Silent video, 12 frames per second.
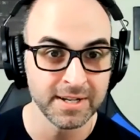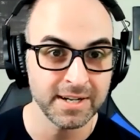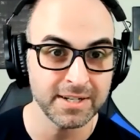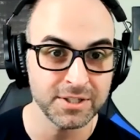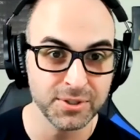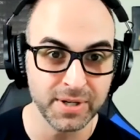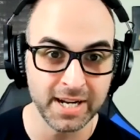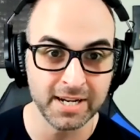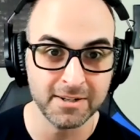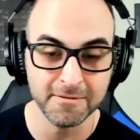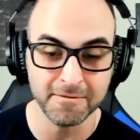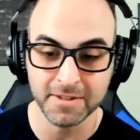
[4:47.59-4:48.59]

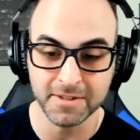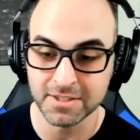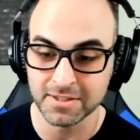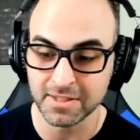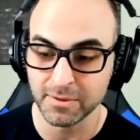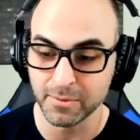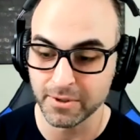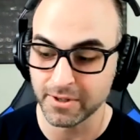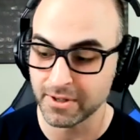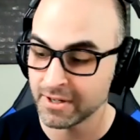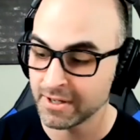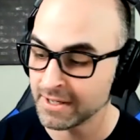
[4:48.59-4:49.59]
attractive physically
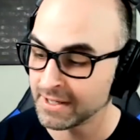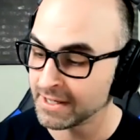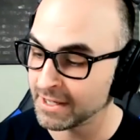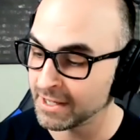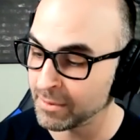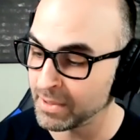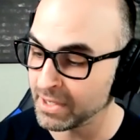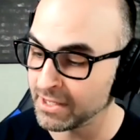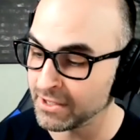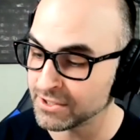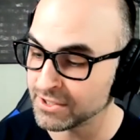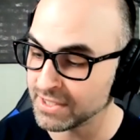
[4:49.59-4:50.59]
were.
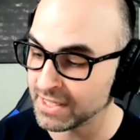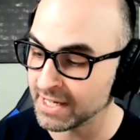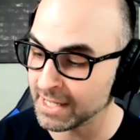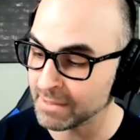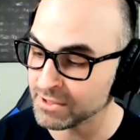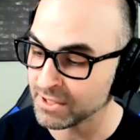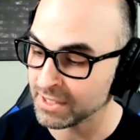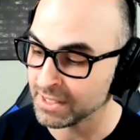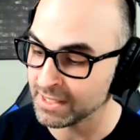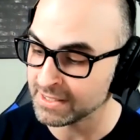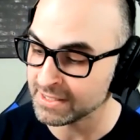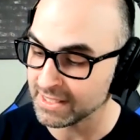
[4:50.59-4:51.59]
And I'm
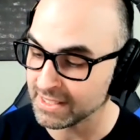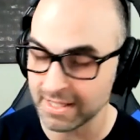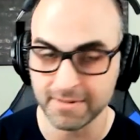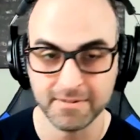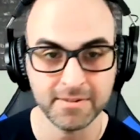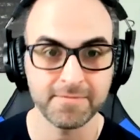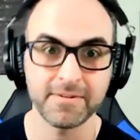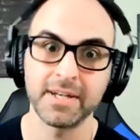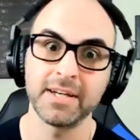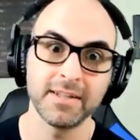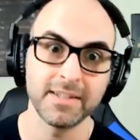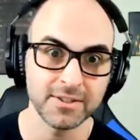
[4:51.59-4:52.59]
starting to see that
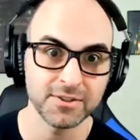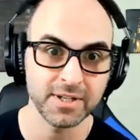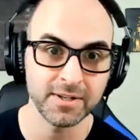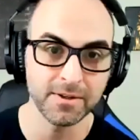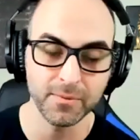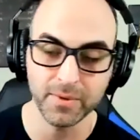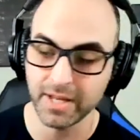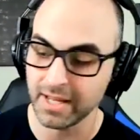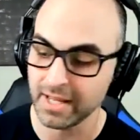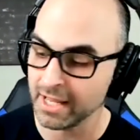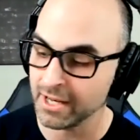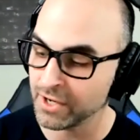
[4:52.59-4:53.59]
finally trend
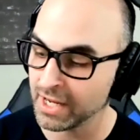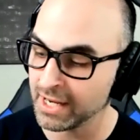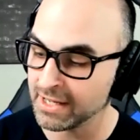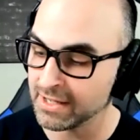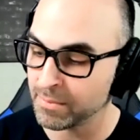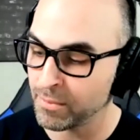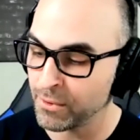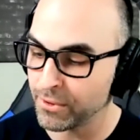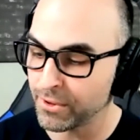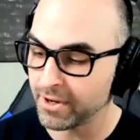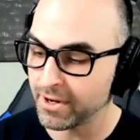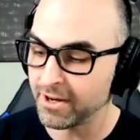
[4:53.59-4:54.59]
away, and you're getting to
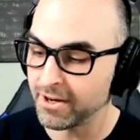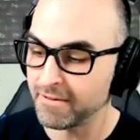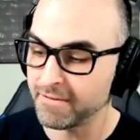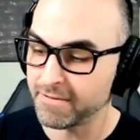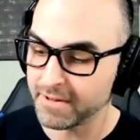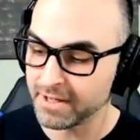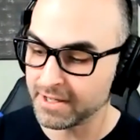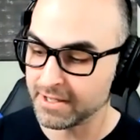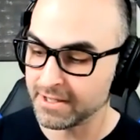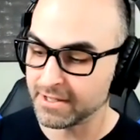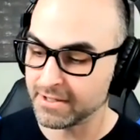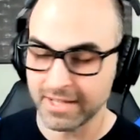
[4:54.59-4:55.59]
more of,
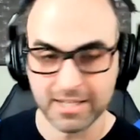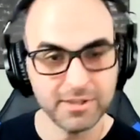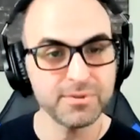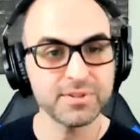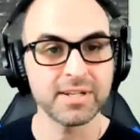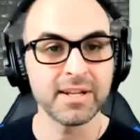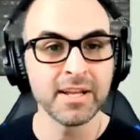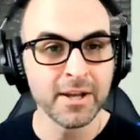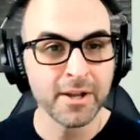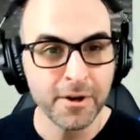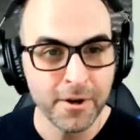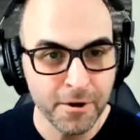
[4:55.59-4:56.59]
like you said,
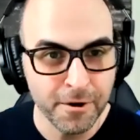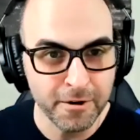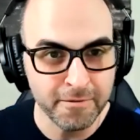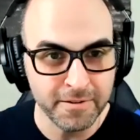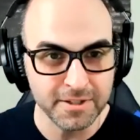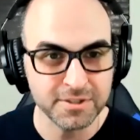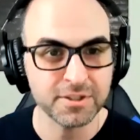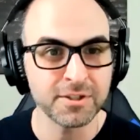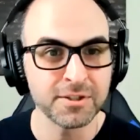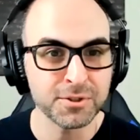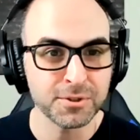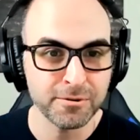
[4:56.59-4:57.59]
nervous
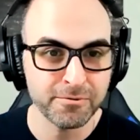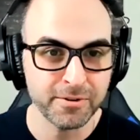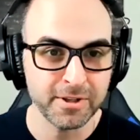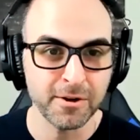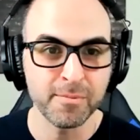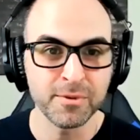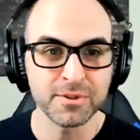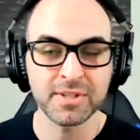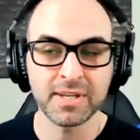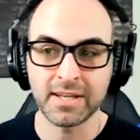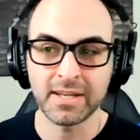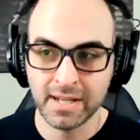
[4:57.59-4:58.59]
control freak, almost
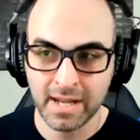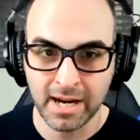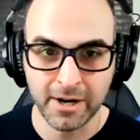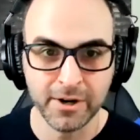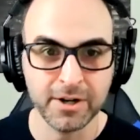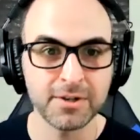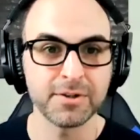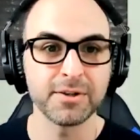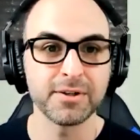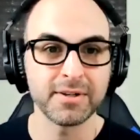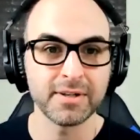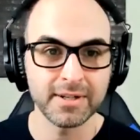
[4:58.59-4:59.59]
like
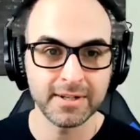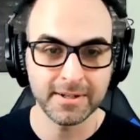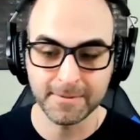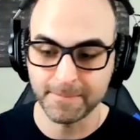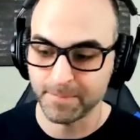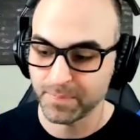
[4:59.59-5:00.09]
character, uh,